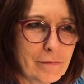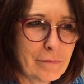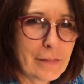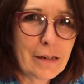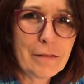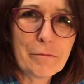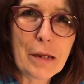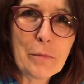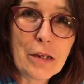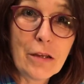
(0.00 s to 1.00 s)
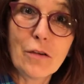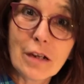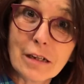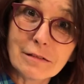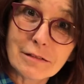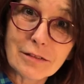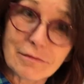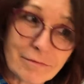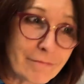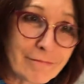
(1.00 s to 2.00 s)
Then maybe you can
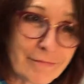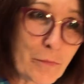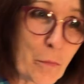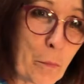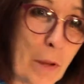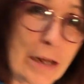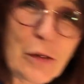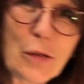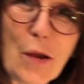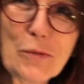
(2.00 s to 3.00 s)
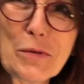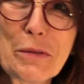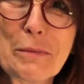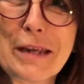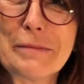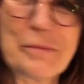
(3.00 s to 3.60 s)
paint along with me.